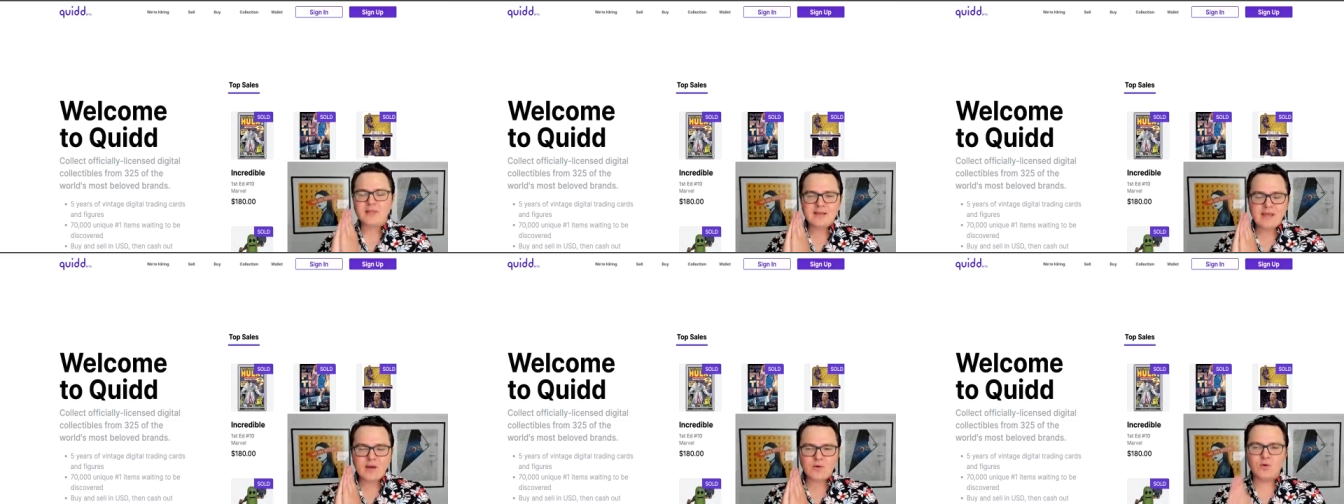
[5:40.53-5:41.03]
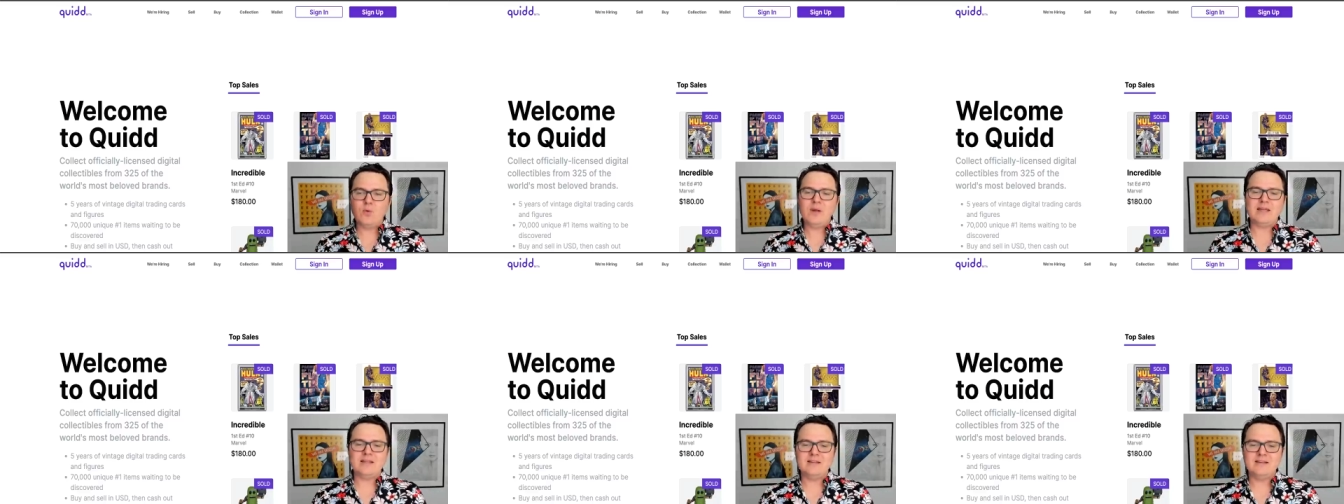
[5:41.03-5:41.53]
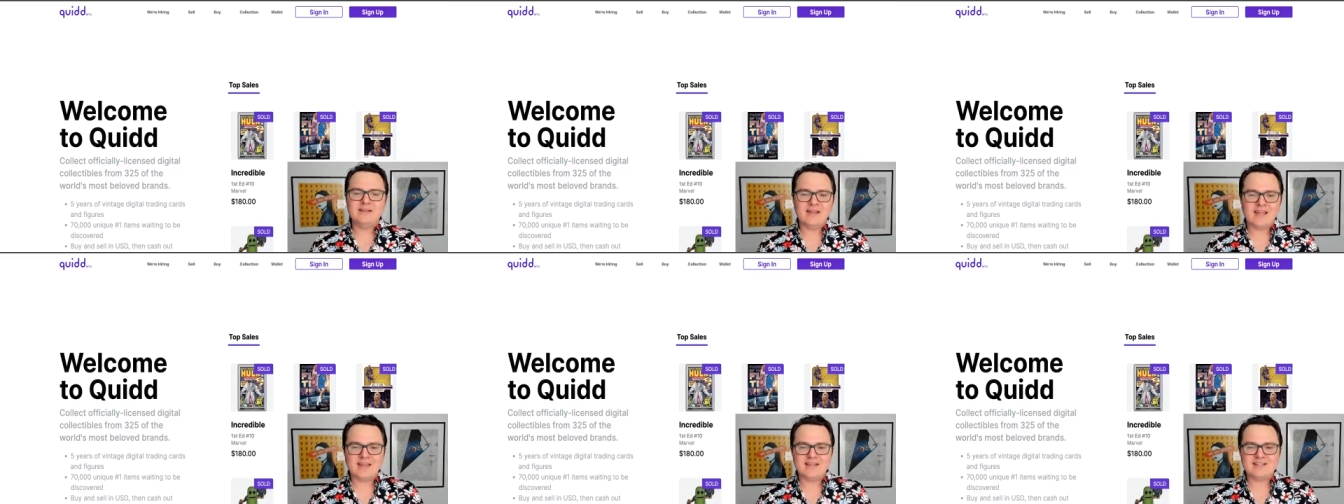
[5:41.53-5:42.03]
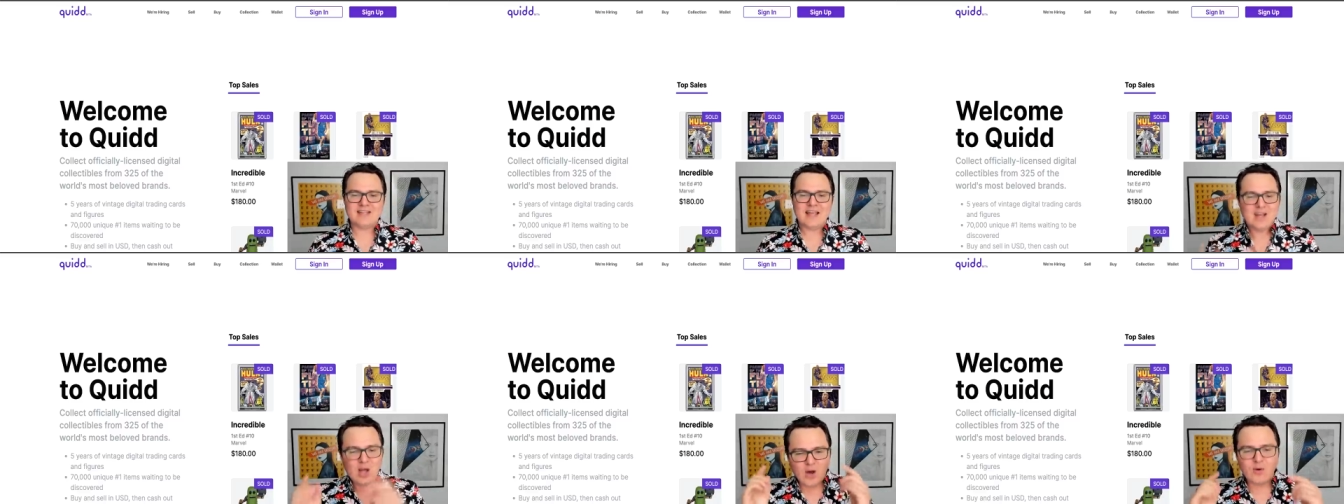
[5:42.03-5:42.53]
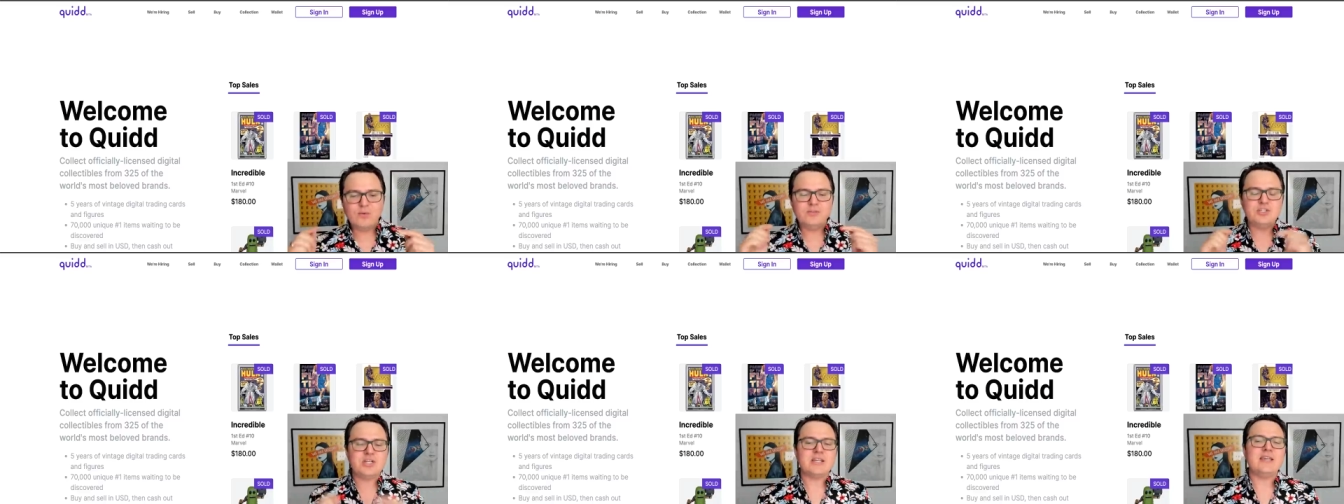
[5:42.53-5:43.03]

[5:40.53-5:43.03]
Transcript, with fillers: Now, Quidd is an OG